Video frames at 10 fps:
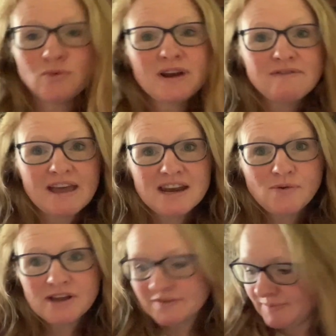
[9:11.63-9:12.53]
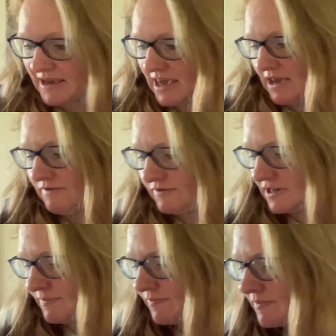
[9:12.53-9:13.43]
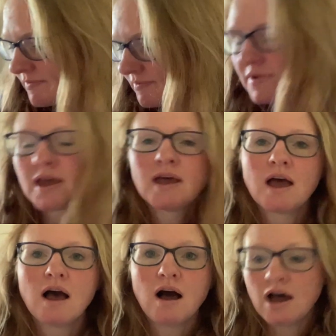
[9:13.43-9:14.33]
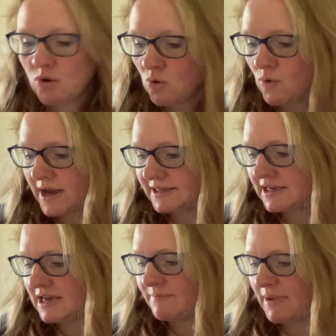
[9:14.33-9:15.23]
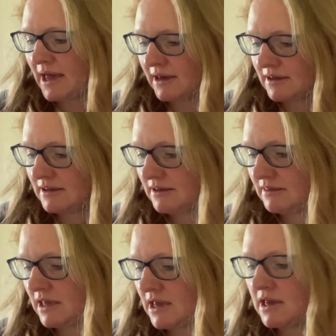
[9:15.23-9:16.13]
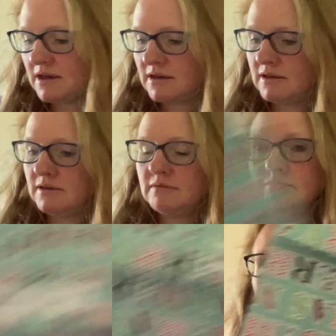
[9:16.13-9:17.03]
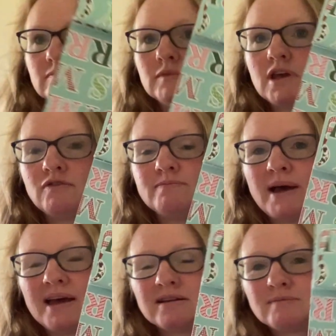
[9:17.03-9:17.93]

whenever anyone gives me a gift, I always keep back the gift bag,